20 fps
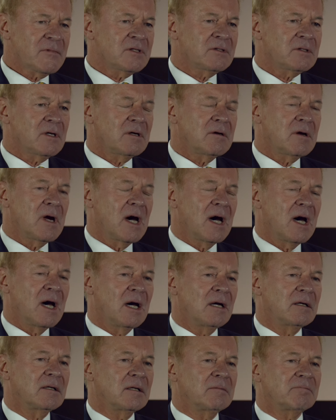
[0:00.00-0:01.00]
so
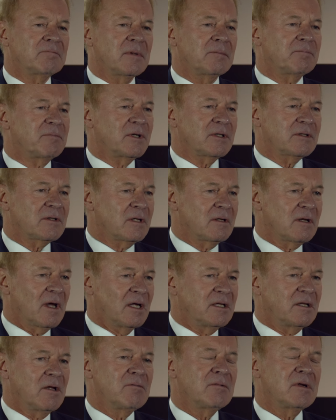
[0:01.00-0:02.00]
uh, but uh,
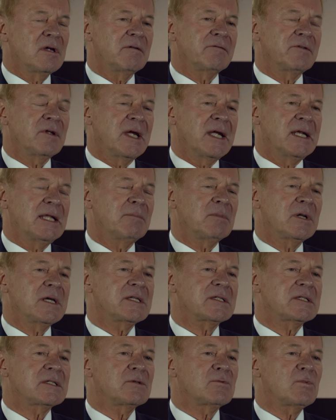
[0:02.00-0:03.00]
I don't know if there are any
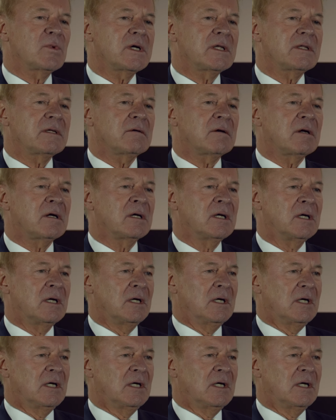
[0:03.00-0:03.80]
places where there are